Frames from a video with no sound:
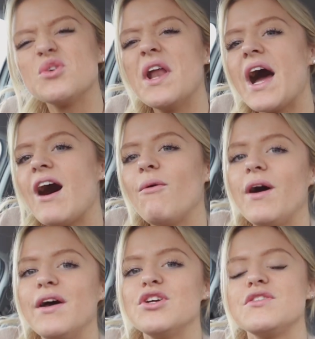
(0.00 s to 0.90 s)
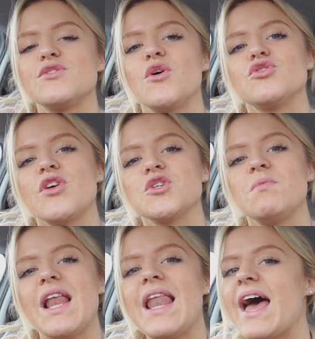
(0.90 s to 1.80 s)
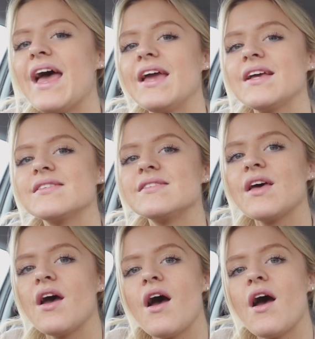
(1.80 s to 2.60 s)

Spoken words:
to an hour just to sort of stretch my legs.